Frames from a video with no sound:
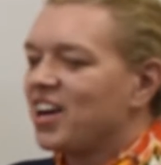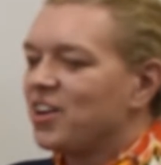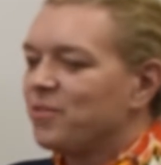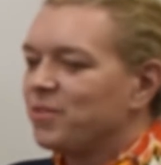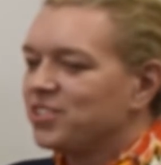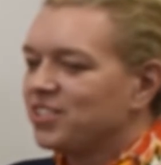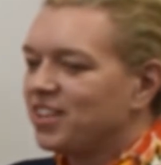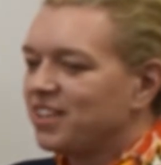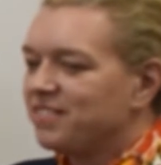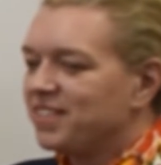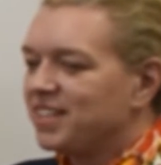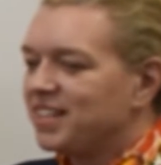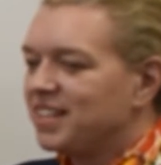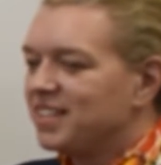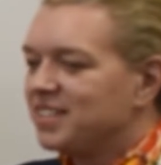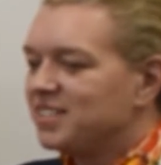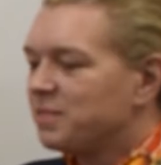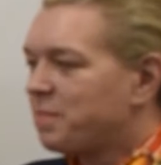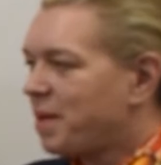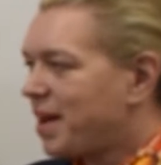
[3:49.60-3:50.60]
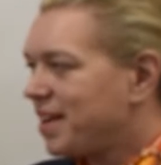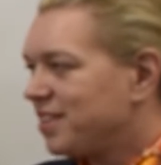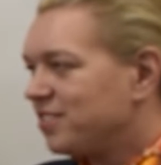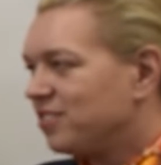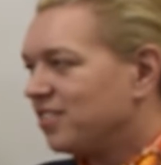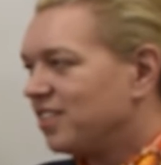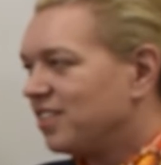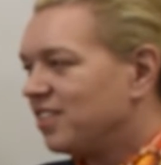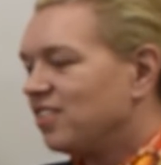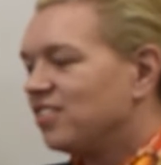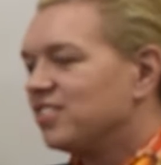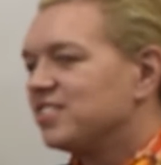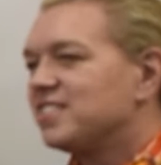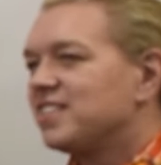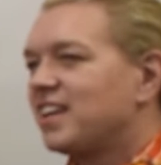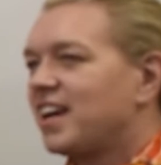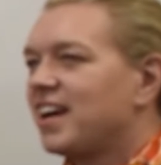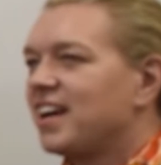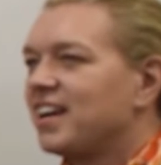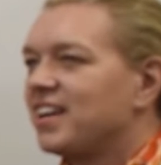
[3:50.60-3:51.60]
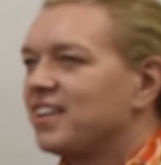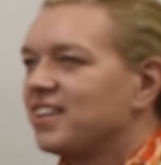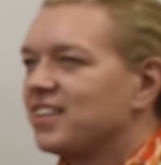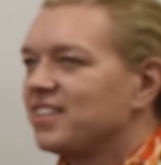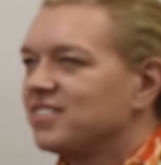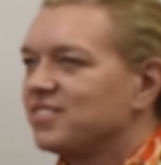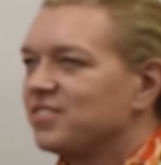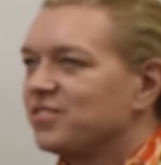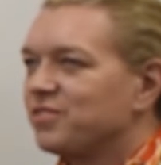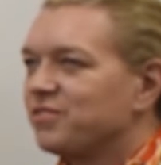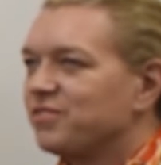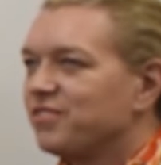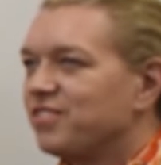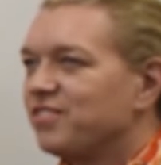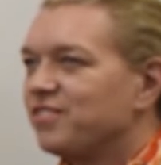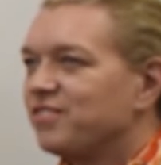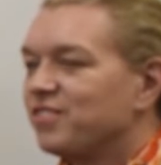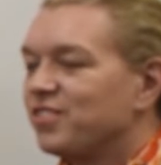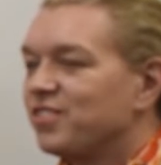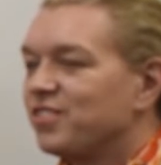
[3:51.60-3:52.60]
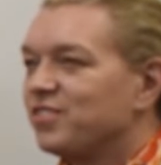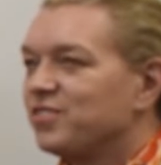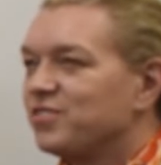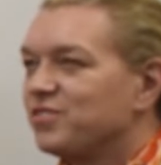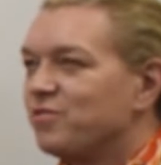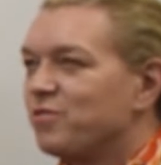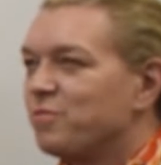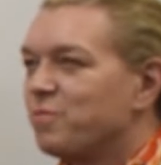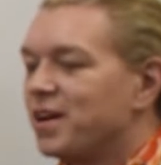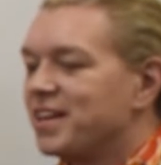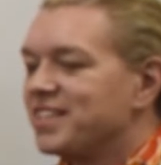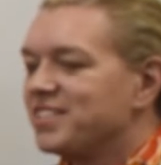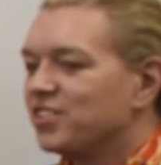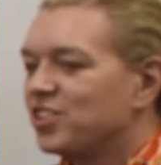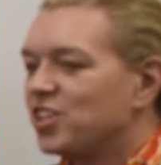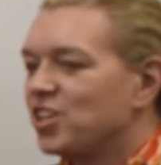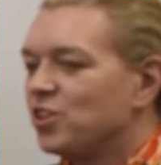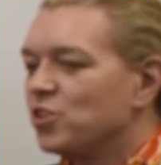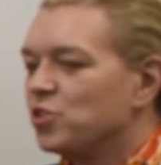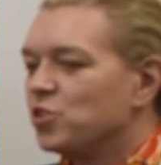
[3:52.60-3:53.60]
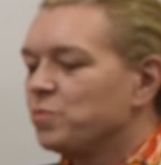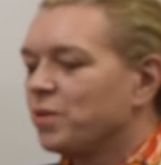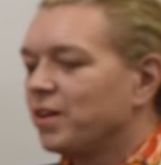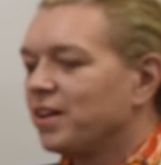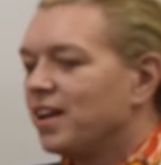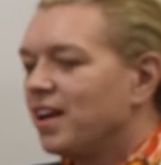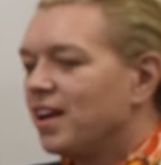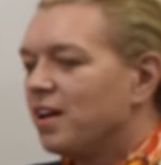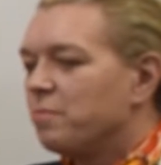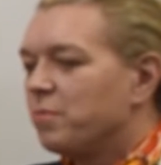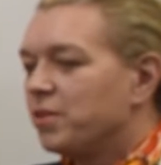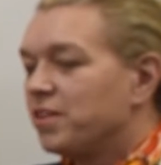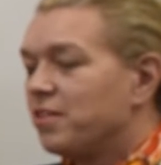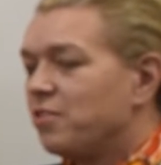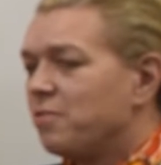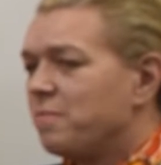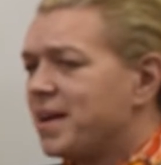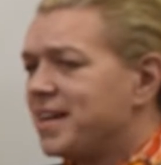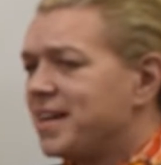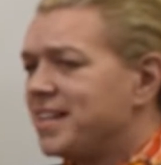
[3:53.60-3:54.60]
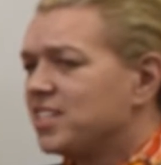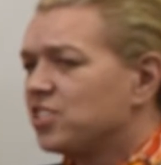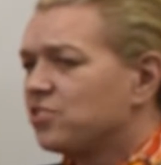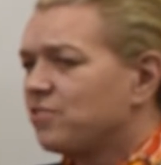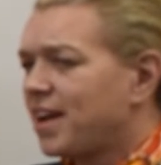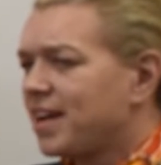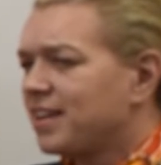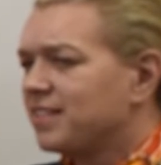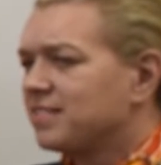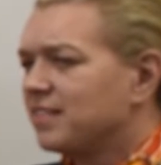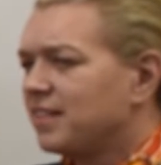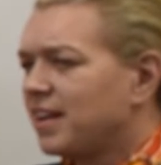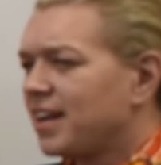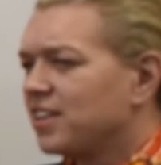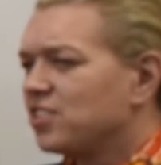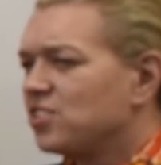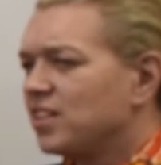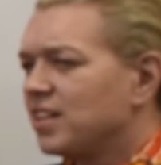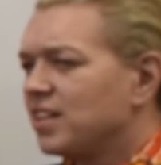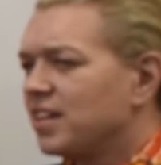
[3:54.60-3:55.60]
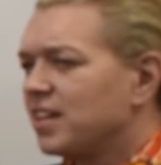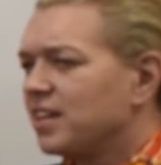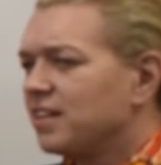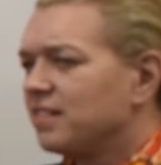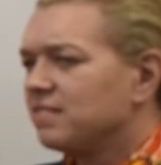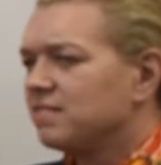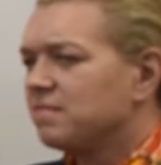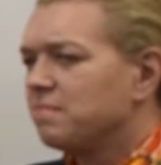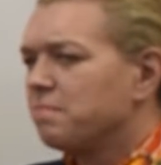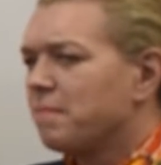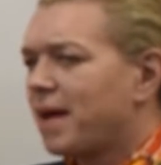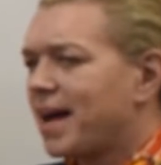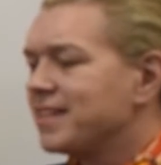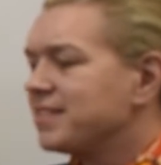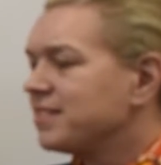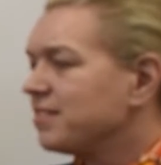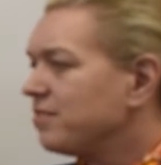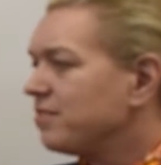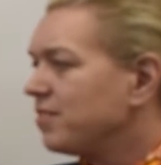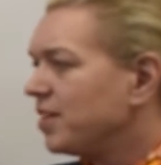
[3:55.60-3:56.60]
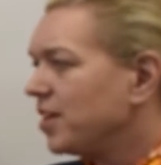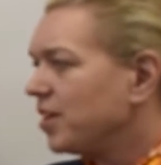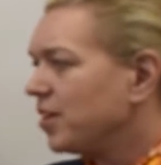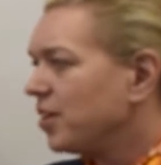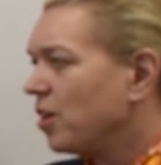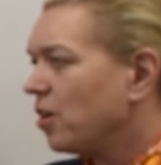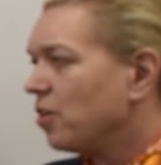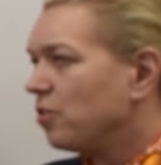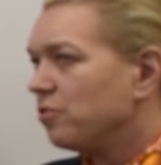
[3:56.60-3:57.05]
which I really depend on a lot as reminder cues. But there are many strengths that actually massively